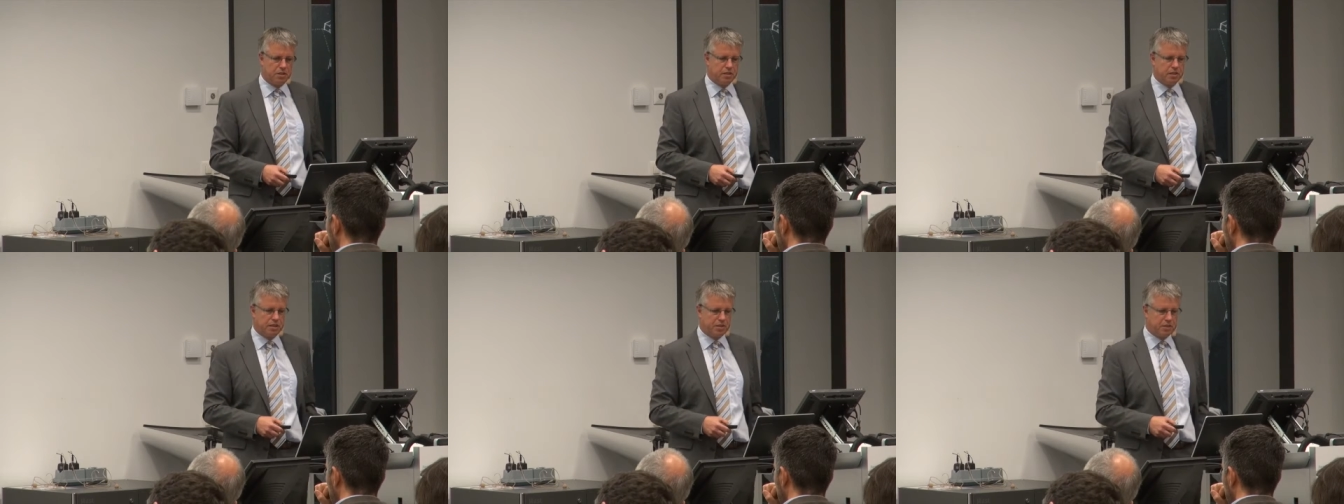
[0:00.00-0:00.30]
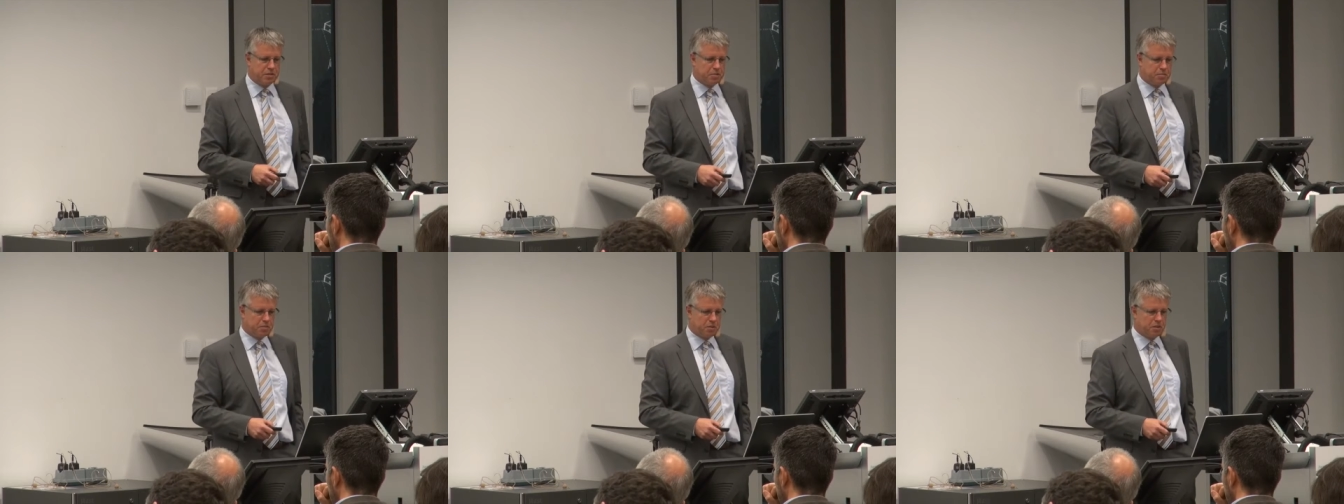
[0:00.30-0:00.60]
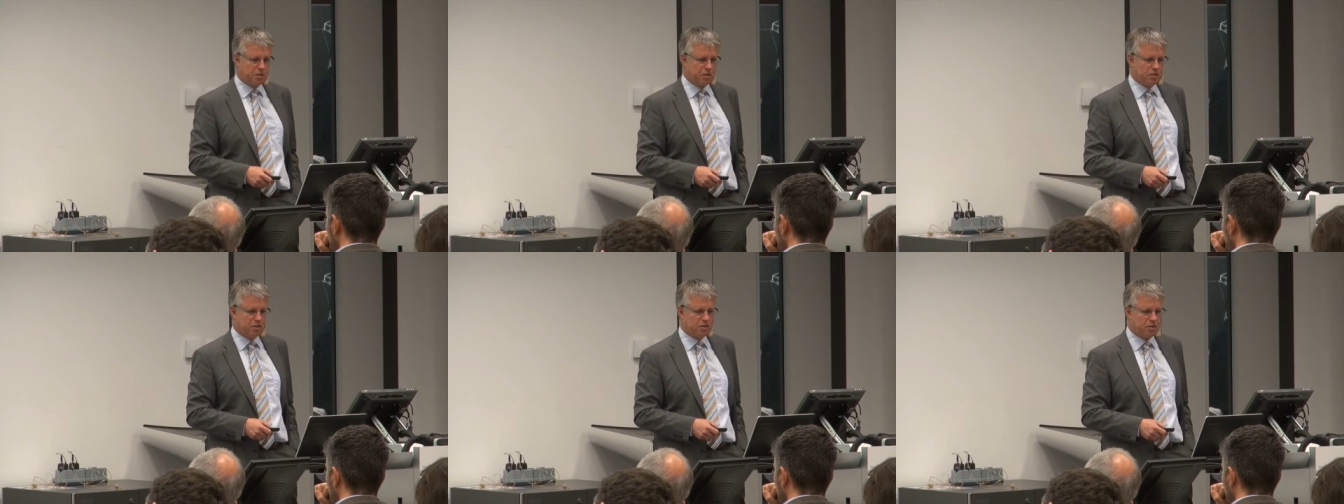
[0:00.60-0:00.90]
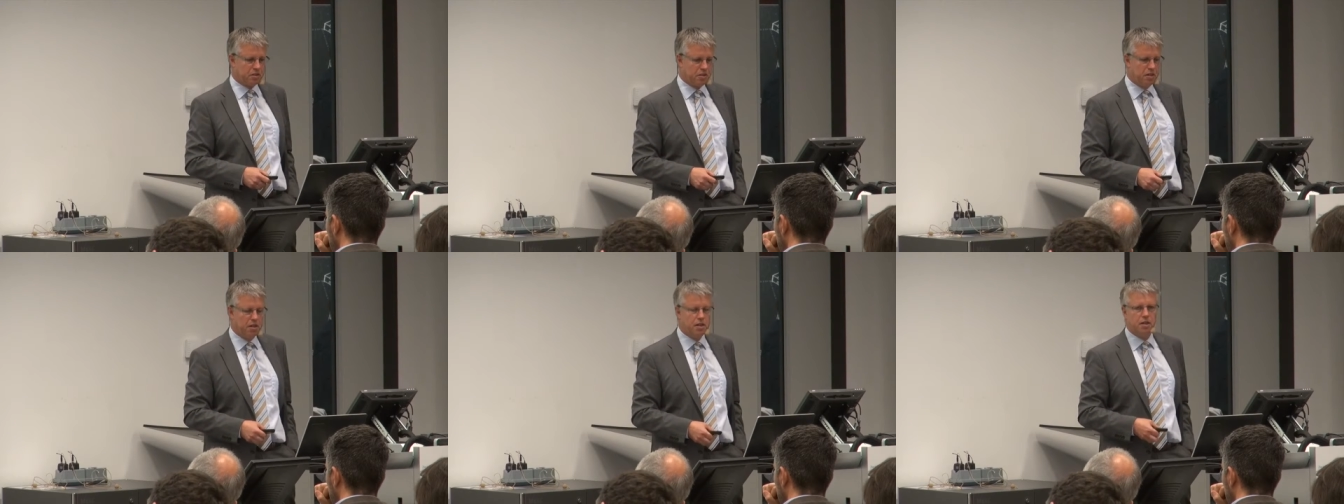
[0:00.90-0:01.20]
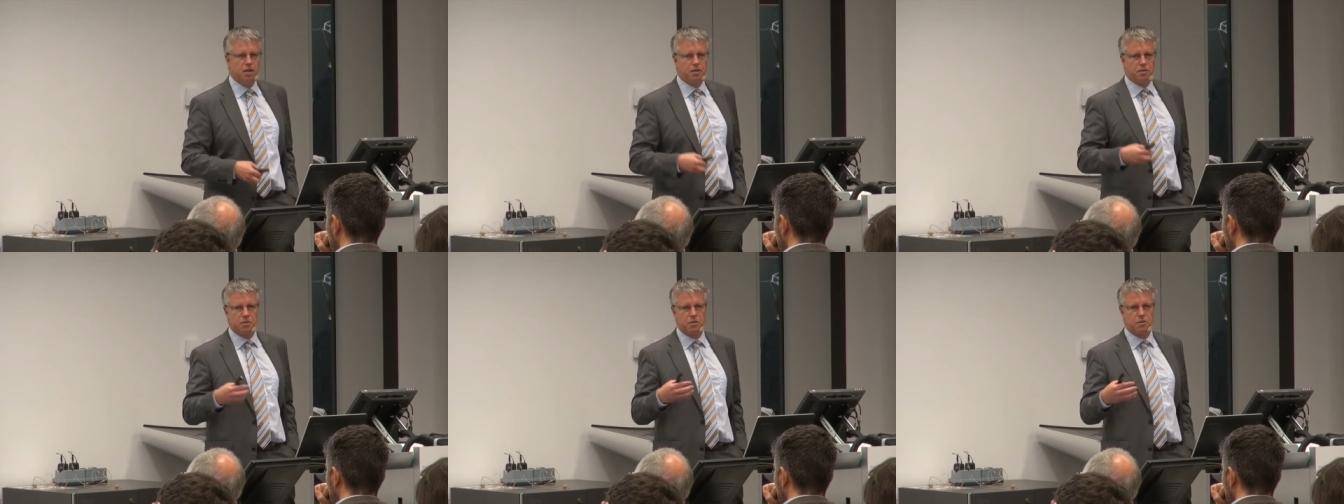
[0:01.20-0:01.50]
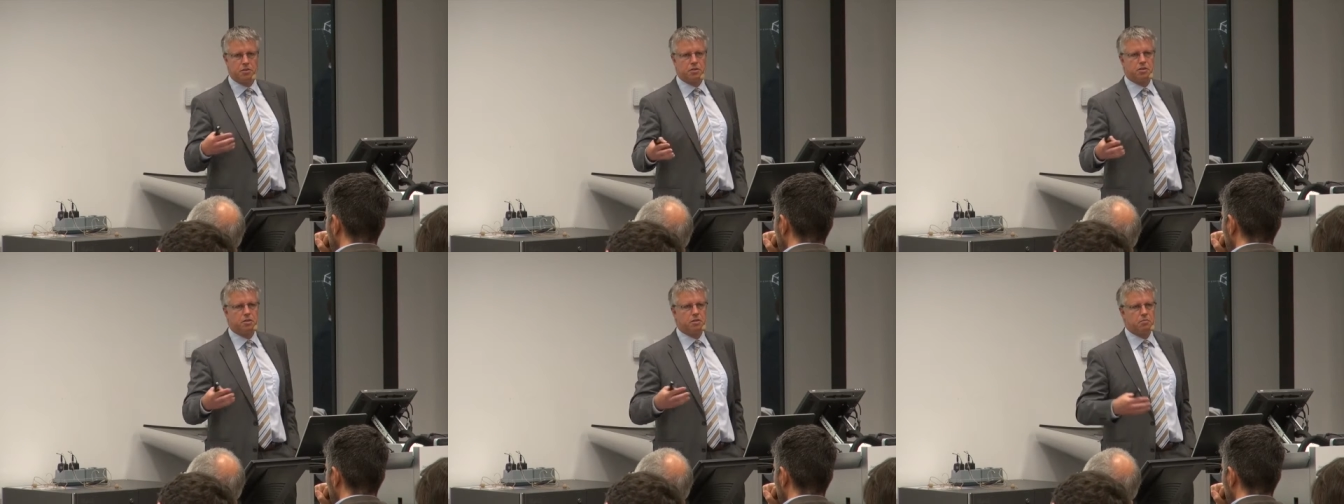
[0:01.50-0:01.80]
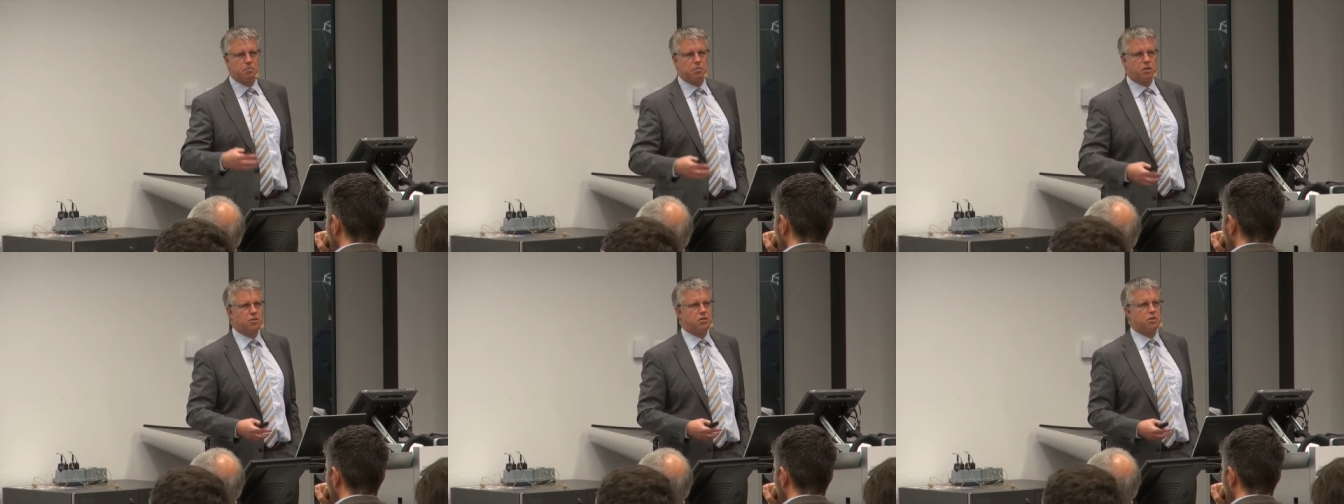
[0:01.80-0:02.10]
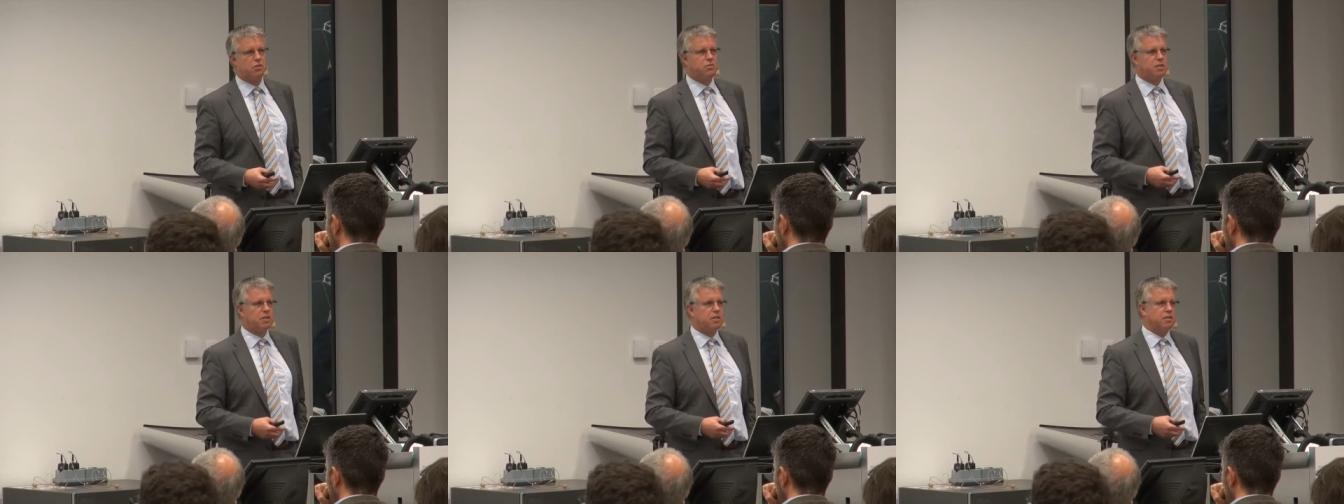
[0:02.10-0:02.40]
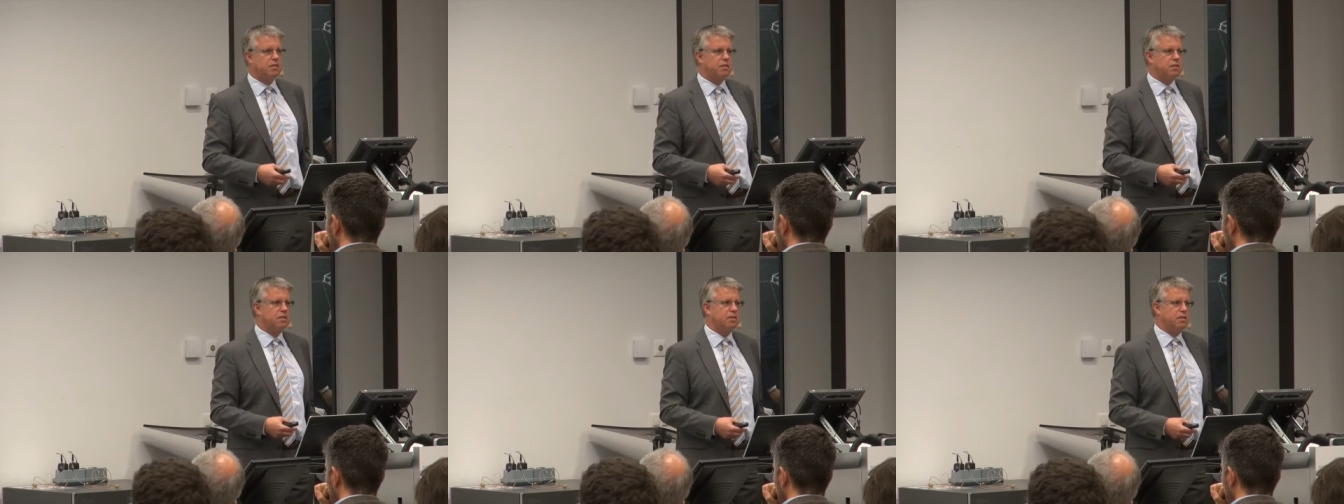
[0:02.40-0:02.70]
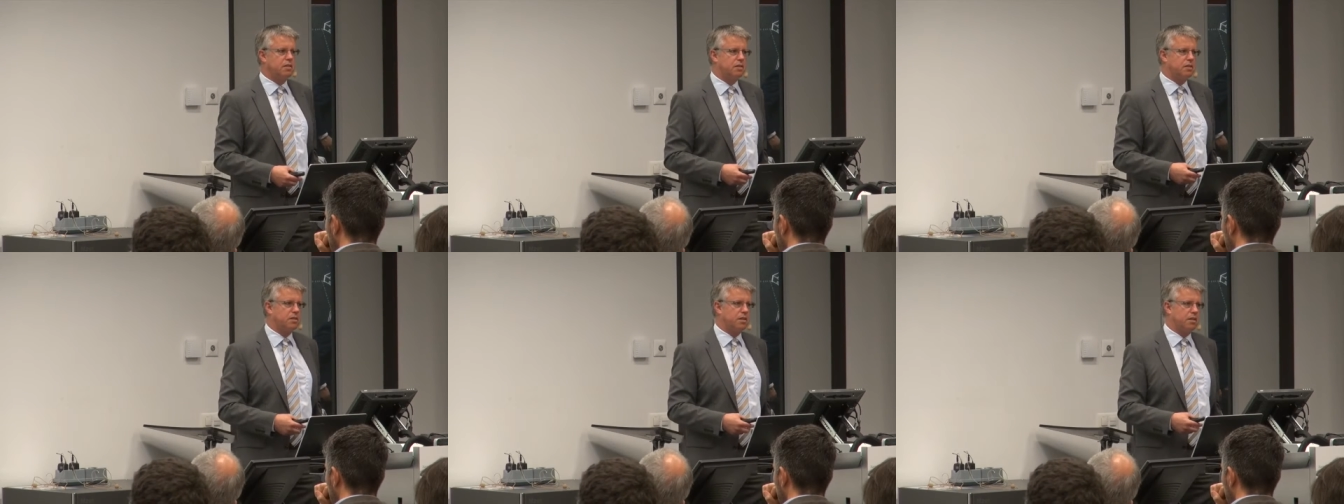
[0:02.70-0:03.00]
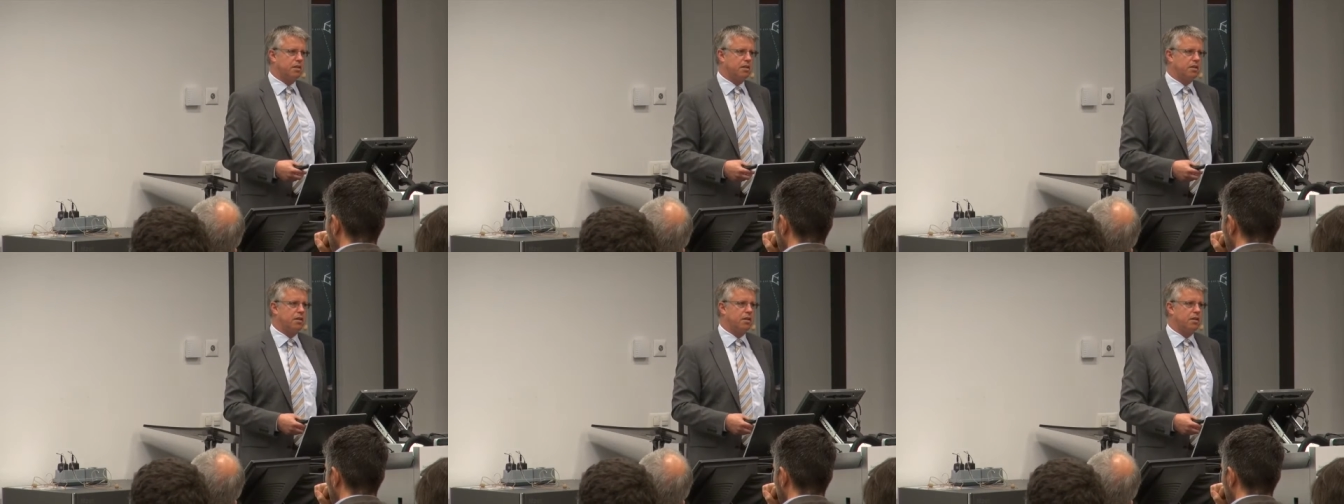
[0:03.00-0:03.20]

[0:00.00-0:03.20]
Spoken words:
series production, so much of it is